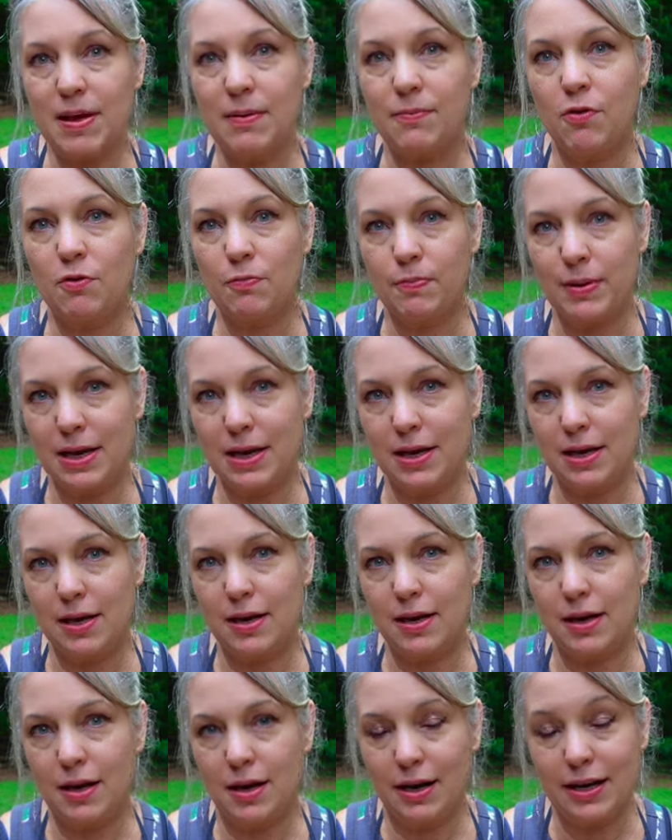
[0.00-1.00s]
will be
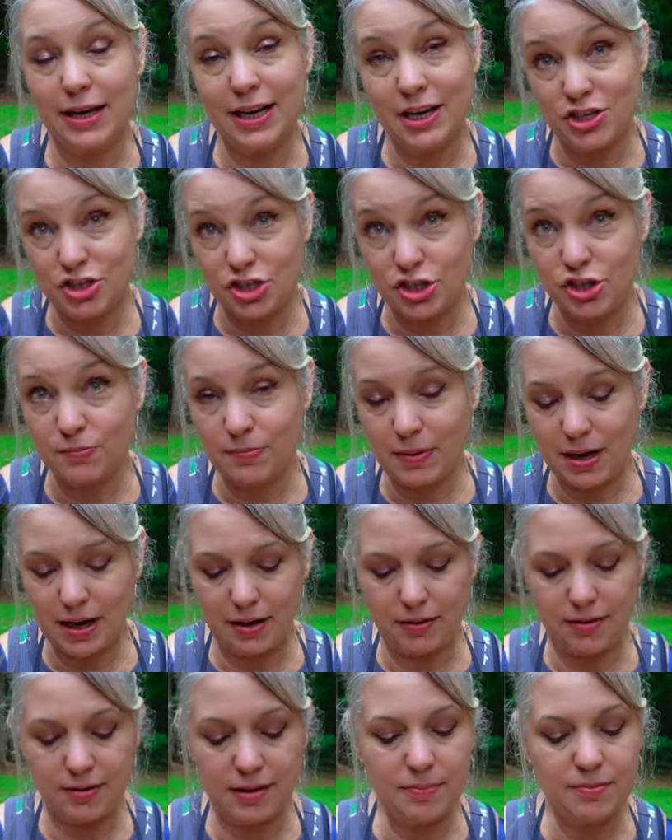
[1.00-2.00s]
in a link to
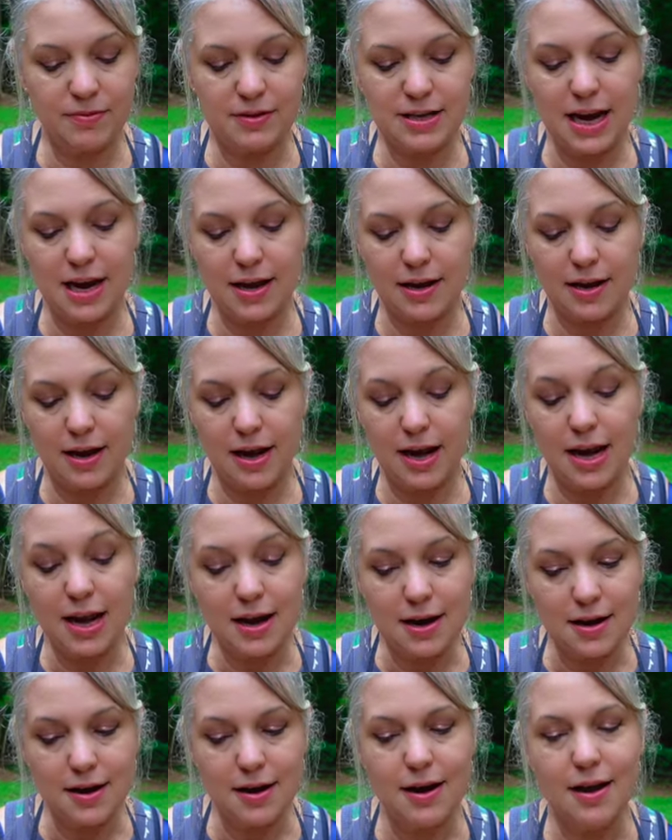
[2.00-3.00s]
my Substack
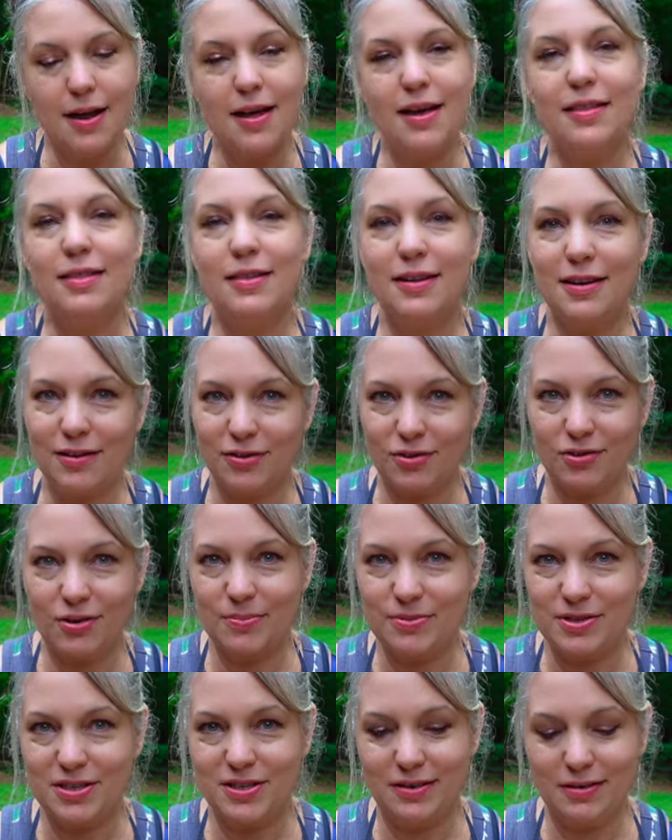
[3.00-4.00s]
in the
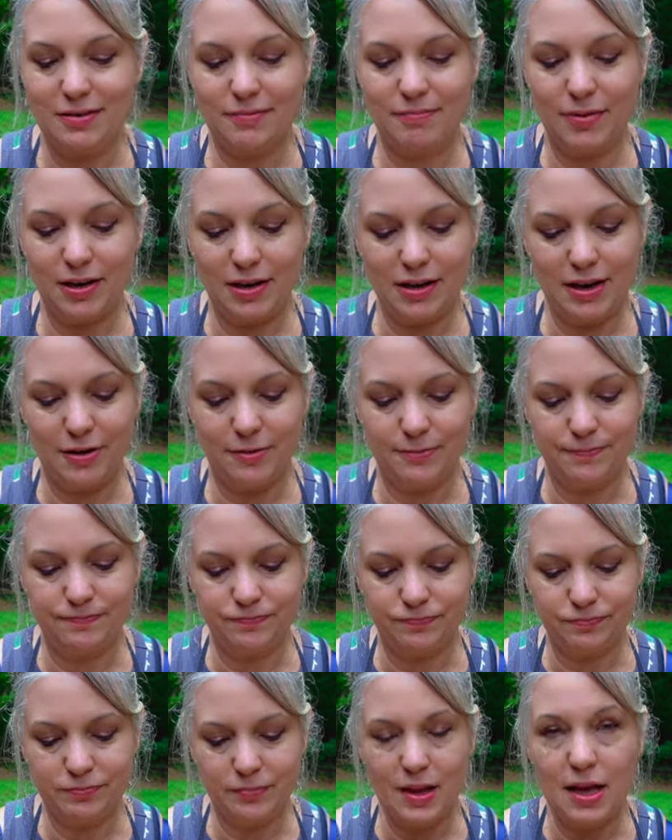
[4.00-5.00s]
description below,
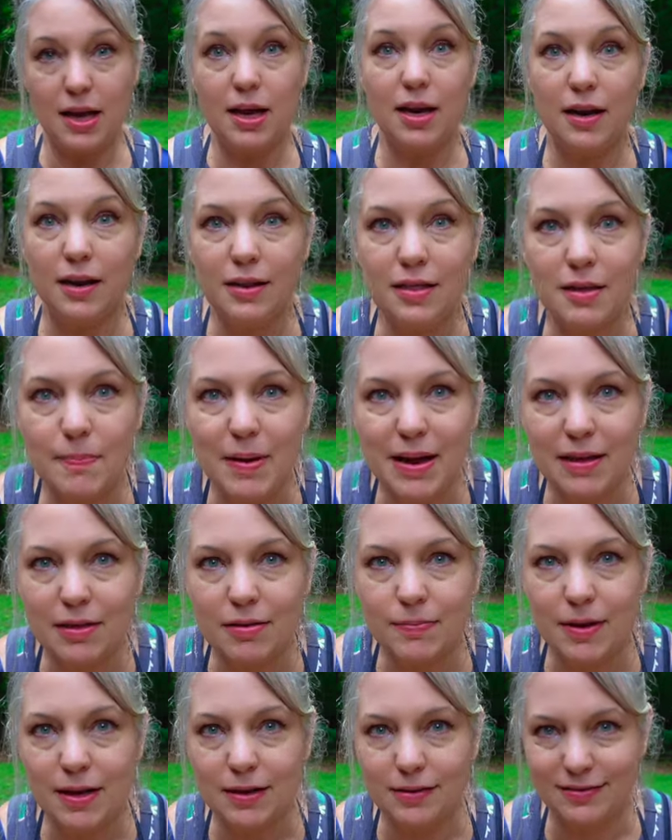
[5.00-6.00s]
in the
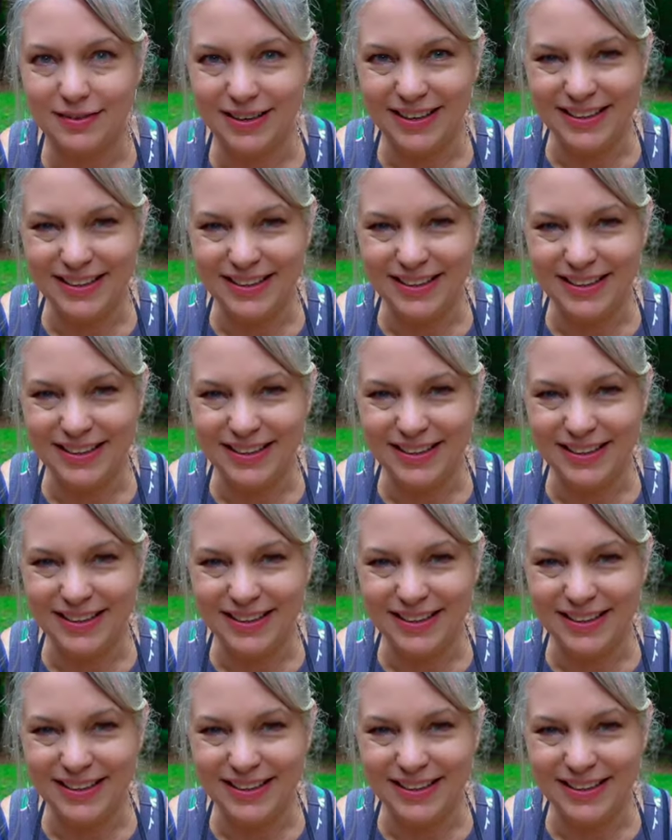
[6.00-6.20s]
basement,